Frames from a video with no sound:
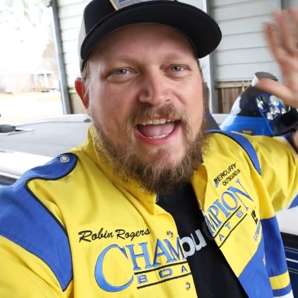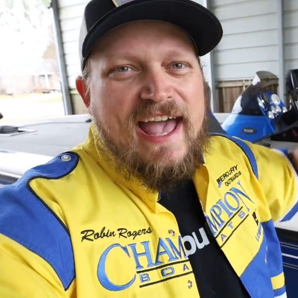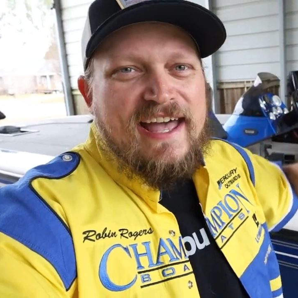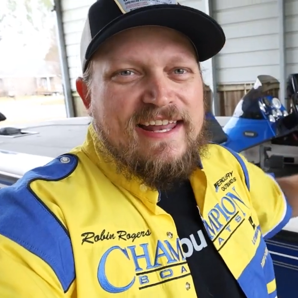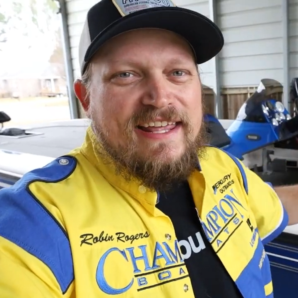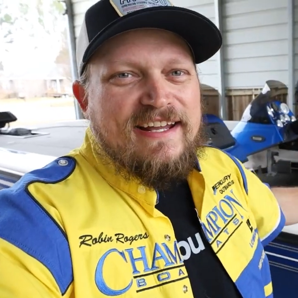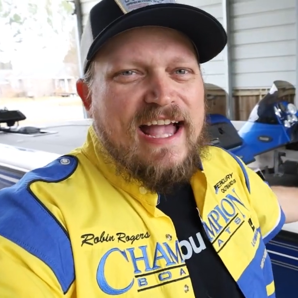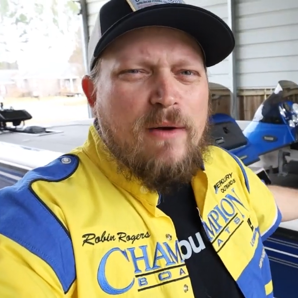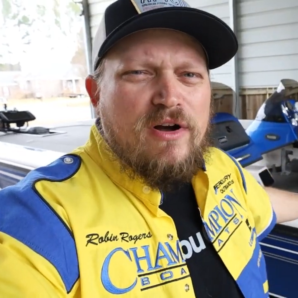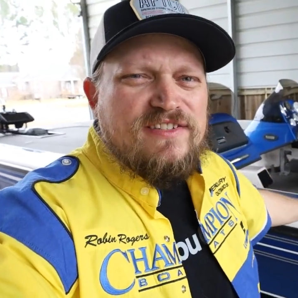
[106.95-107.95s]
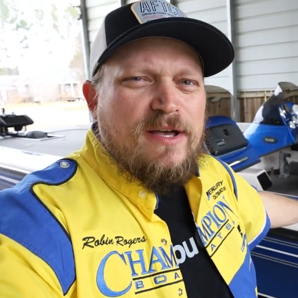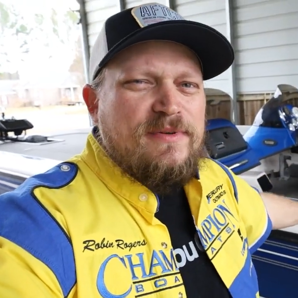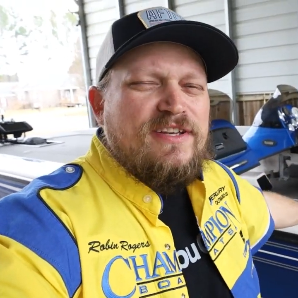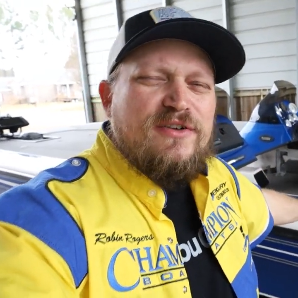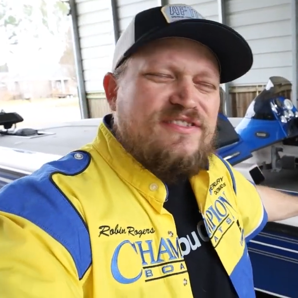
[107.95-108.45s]
a hat and a guy walks up
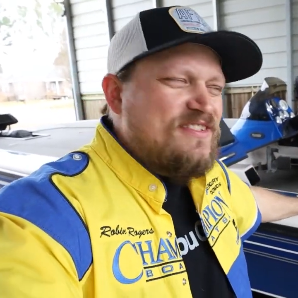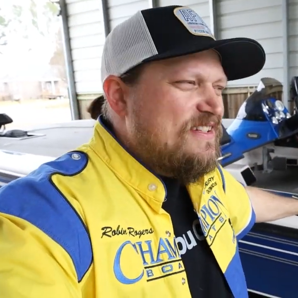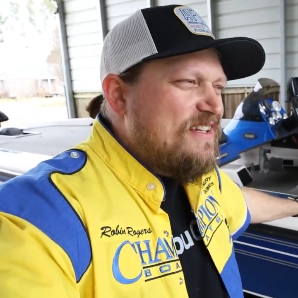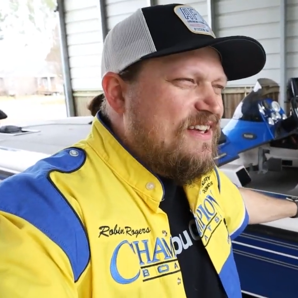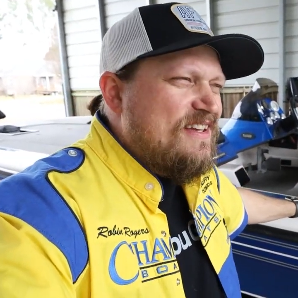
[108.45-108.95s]
and goes, uh,